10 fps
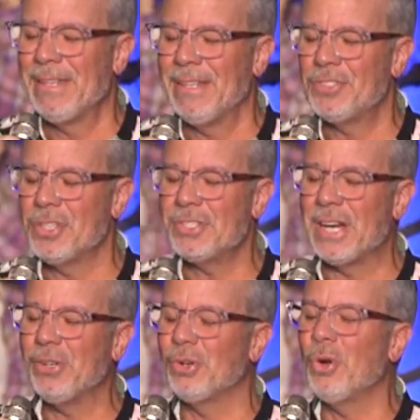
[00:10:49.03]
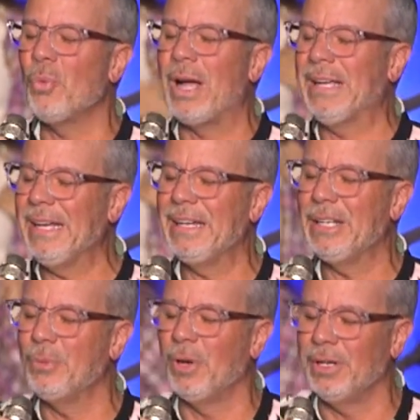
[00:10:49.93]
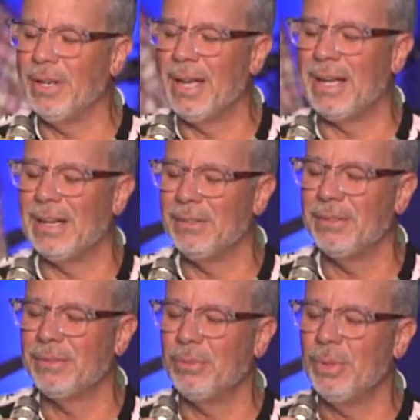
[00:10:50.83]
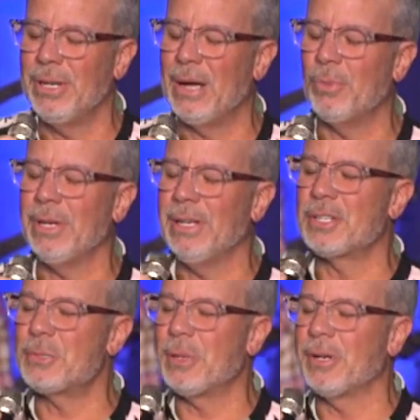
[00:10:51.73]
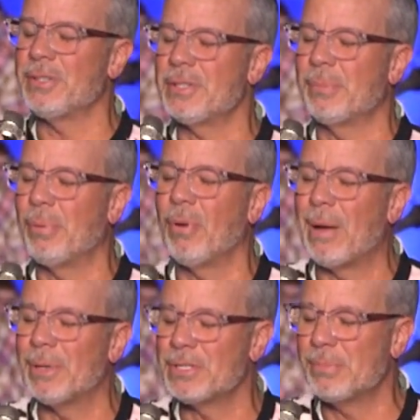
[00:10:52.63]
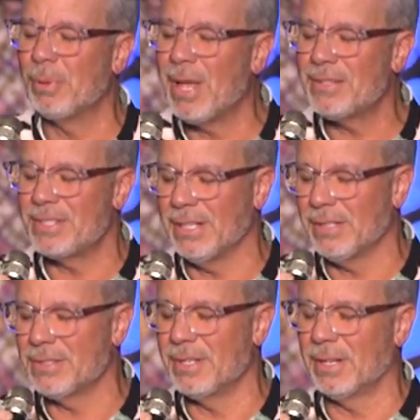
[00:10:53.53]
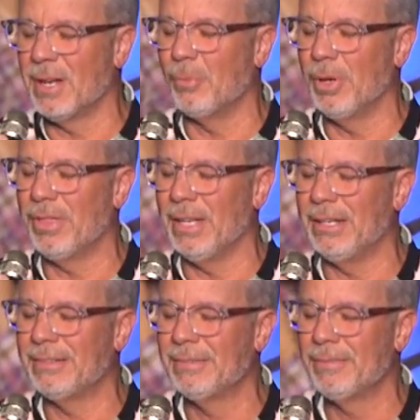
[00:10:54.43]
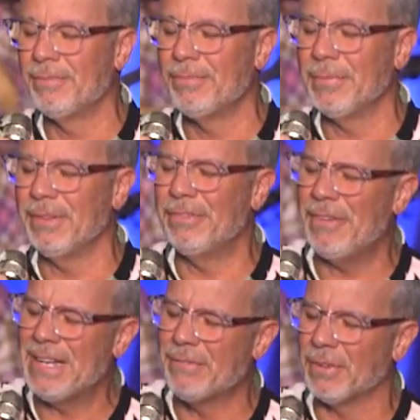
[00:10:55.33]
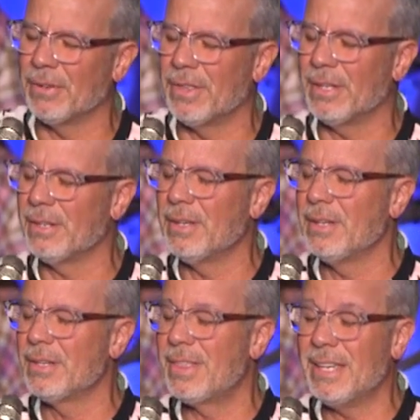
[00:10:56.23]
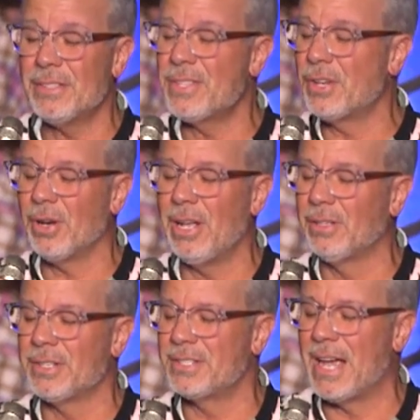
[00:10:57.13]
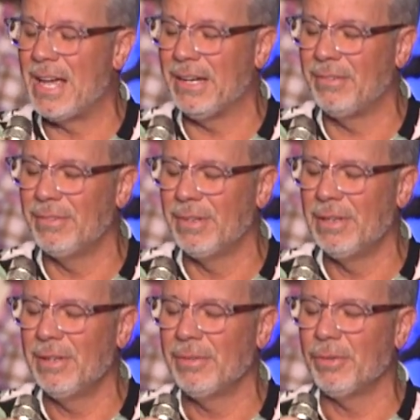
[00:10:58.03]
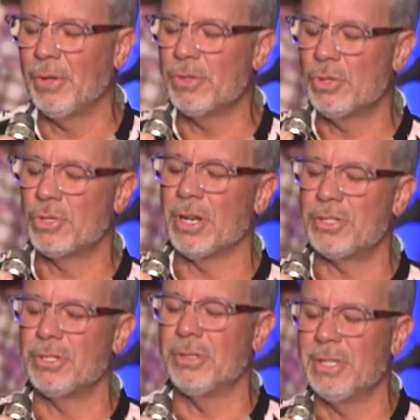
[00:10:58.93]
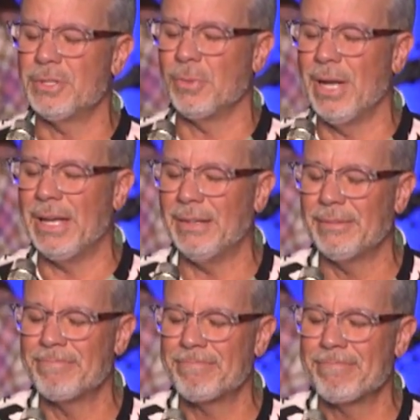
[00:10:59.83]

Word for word: It's just, I don't know why anyone, God, would not want to experience the promised blessings that come with it, the favor, the things that are held aside for those who trust you in this way.